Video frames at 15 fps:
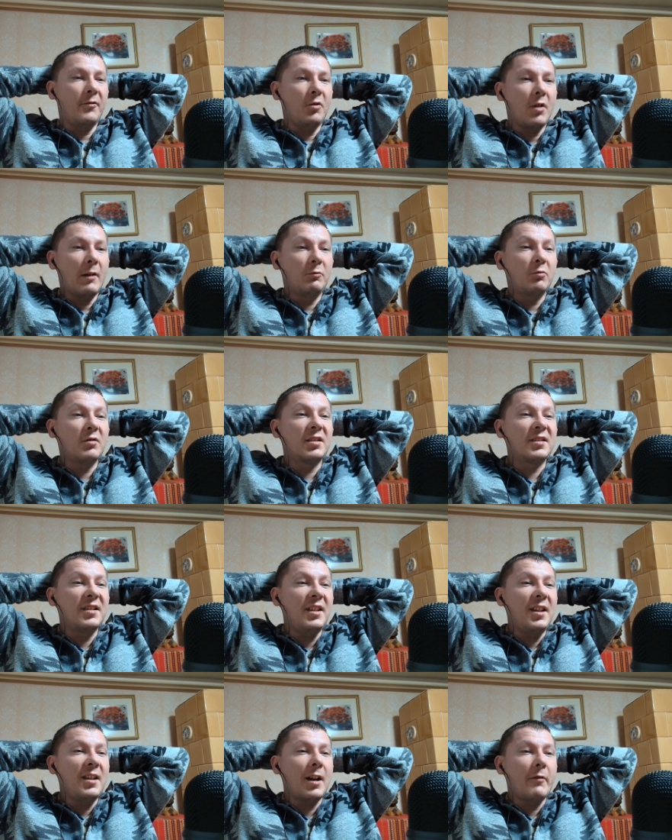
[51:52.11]
You have to
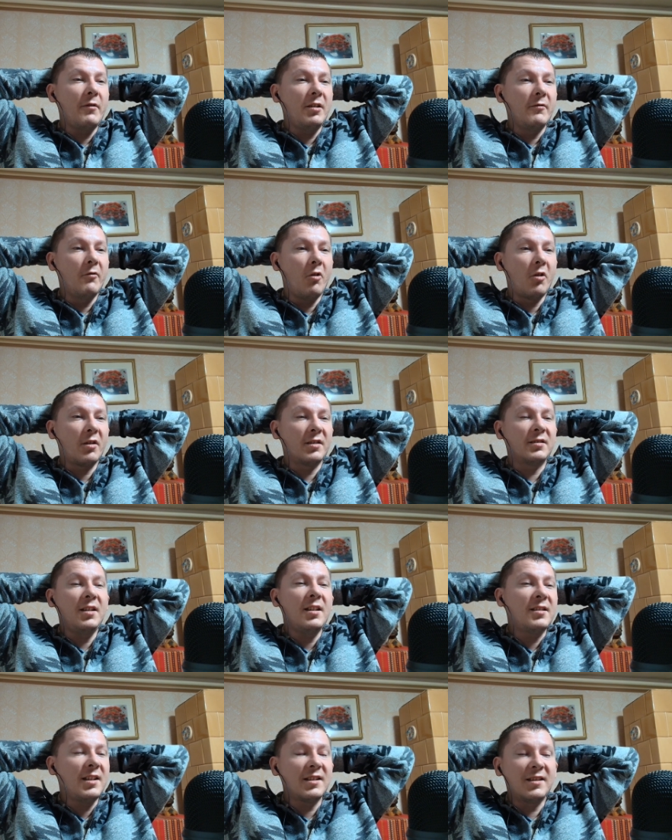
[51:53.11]
see how it works.
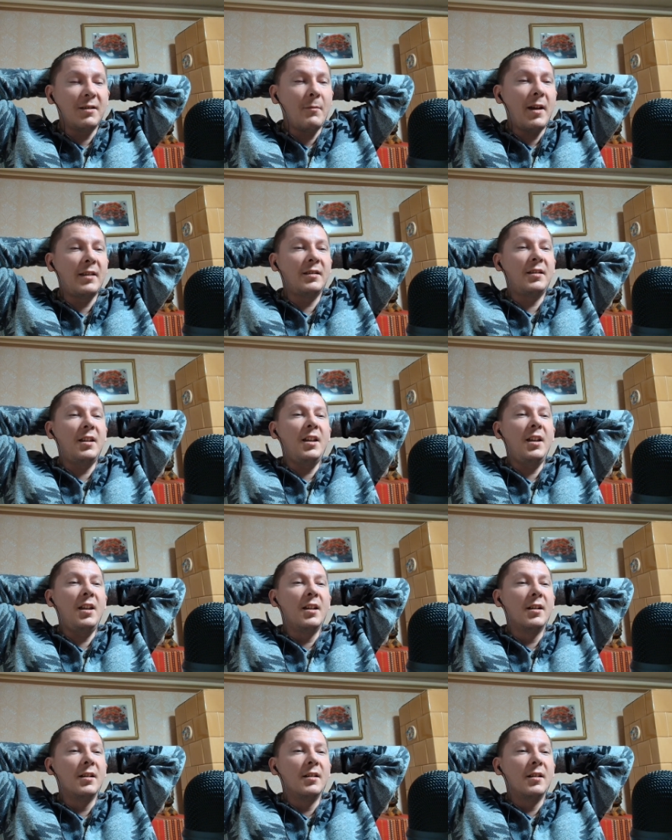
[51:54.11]
This is the main key.